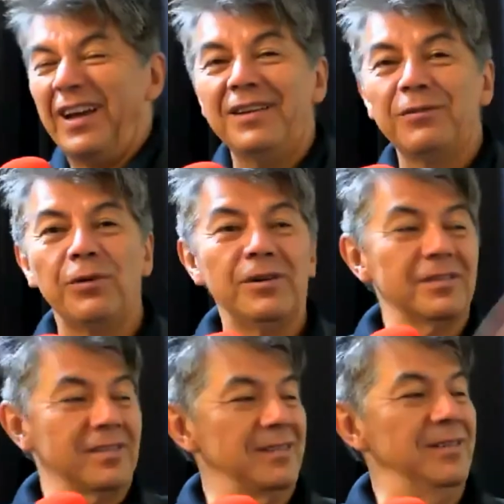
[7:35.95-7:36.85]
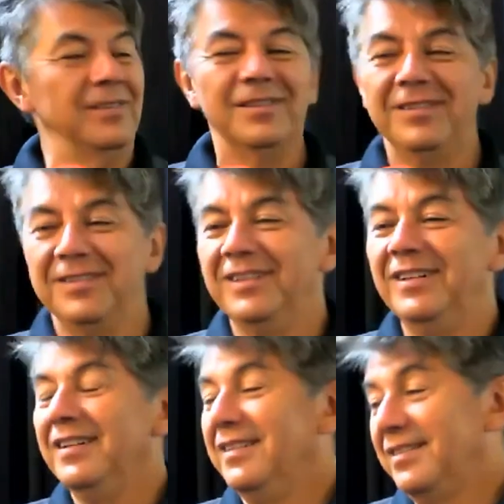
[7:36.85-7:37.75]
handwork and all the
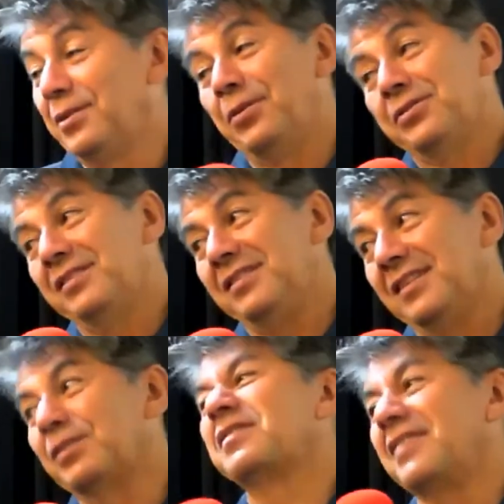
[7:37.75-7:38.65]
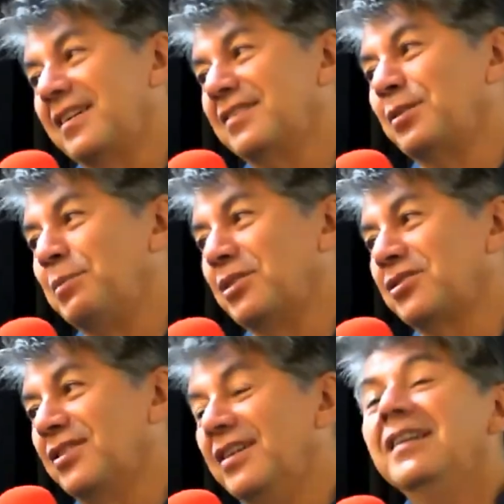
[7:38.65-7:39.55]
logistics. So thanks so much,